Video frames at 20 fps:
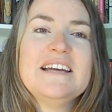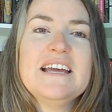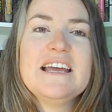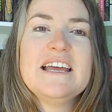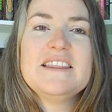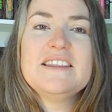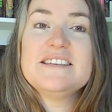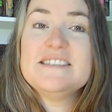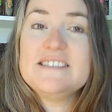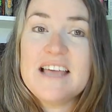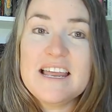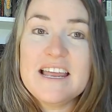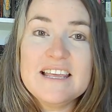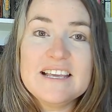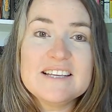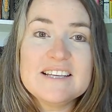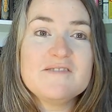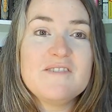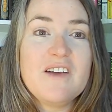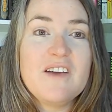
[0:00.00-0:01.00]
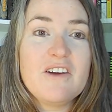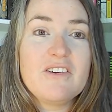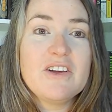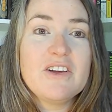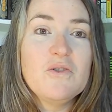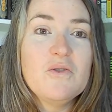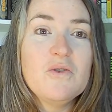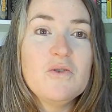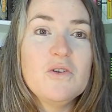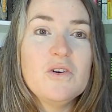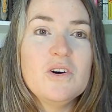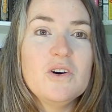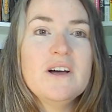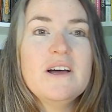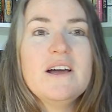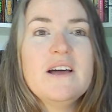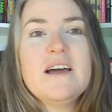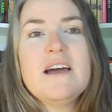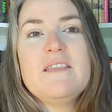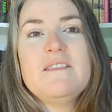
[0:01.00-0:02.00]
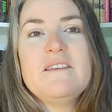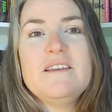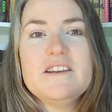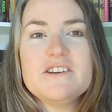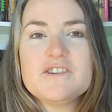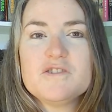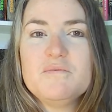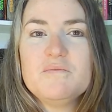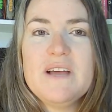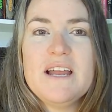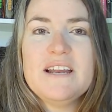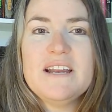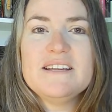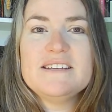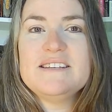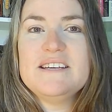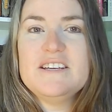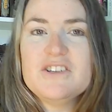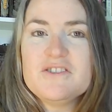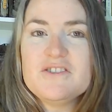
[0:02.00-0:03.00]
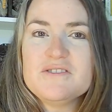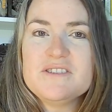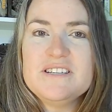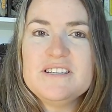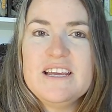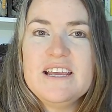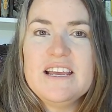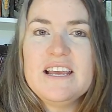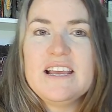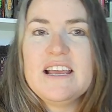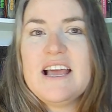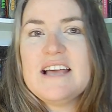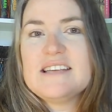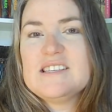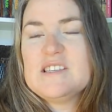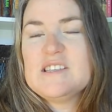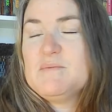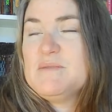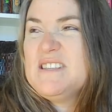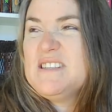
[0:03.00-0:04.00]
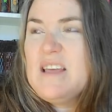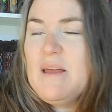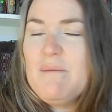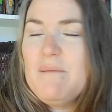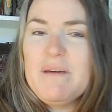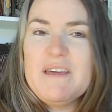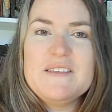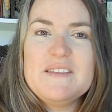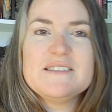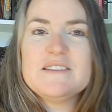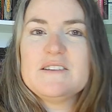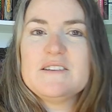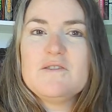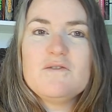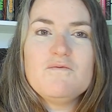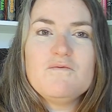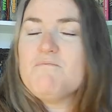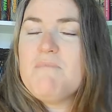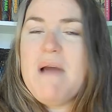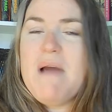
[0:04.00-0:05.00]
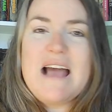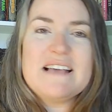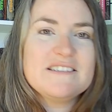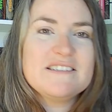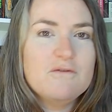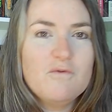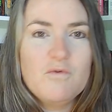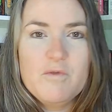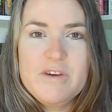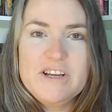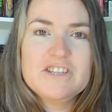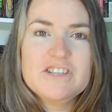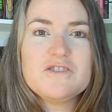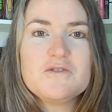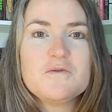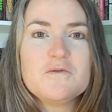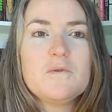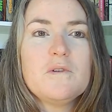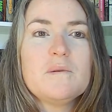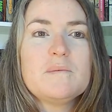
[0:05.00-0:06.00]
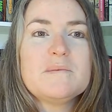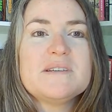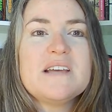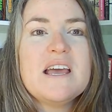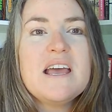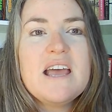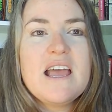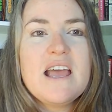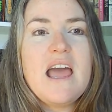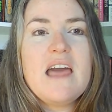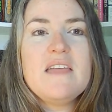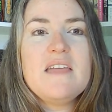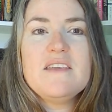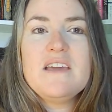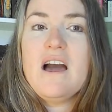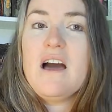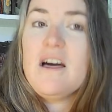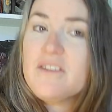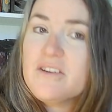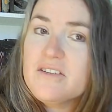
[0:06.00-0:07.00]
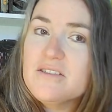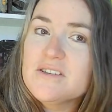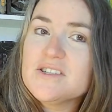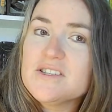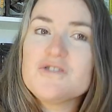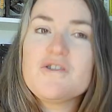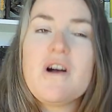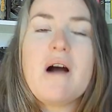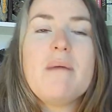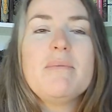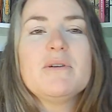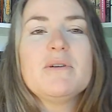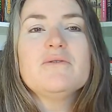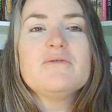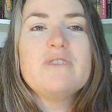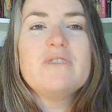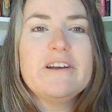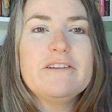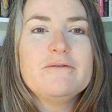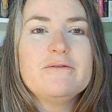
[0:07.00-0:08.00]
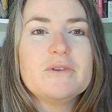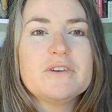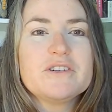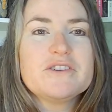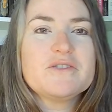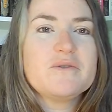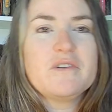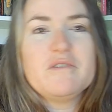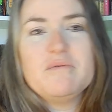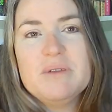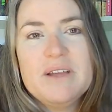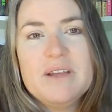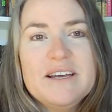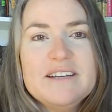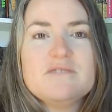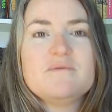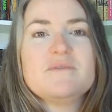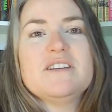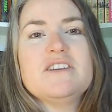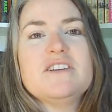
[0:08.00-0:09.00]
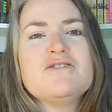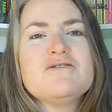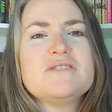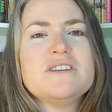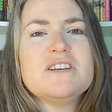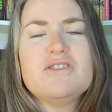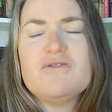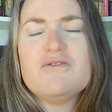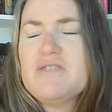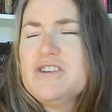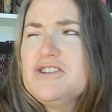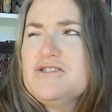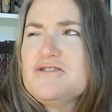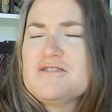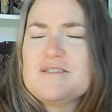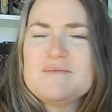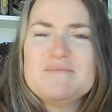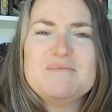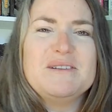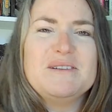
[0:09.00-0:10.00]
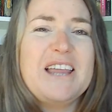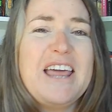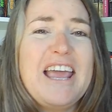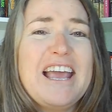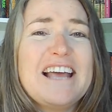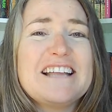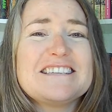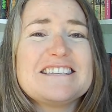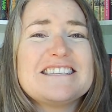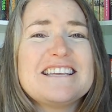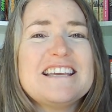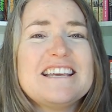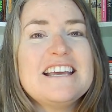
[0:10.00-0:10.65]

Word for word: The setting is very cool. The initial planet is interesting as it's beset by these massive windstorms, and the other is a tropical rainforest sort of place with interesting creatures and plants.